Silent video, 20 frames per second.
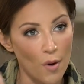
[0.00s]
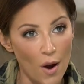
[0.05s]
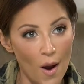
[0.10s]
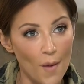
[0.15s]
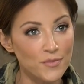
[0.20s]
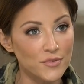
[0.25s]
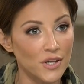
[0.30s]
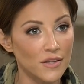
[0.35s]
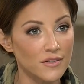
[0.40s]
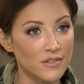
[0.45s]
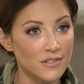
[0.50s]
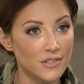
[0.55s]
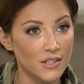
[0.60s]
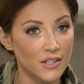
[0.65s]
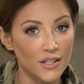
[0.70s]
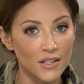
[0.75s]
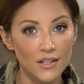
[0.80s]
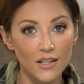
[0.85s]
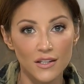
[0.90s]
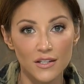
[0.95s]
popped on the
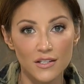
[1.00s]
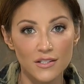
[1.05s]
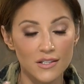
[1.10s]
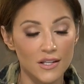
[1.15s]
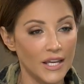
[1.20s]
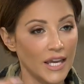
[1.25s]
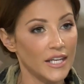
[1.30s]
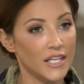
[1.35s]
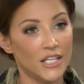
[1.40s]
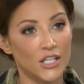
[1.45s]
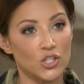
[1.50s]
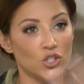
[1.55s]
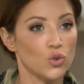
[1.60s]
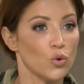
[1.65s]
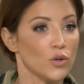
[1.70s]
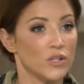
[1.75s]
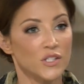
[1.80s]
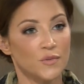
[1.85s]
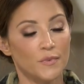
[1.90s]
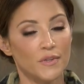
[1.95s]
scene and is getting
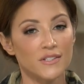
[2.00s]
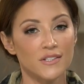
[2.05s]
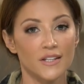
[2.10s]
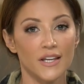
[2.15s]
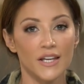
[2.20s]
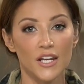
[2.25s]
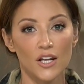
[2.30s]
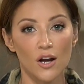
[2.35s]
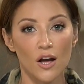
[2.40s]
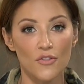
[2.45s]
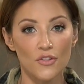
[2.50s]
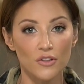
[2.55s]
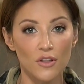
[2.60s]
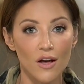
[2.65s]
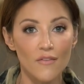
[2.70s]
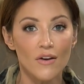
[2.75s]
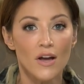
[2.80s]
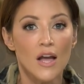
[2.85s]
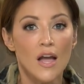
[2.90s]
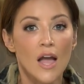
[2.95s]
endorsements and getting all the
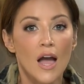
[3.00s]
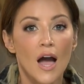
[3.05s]
love.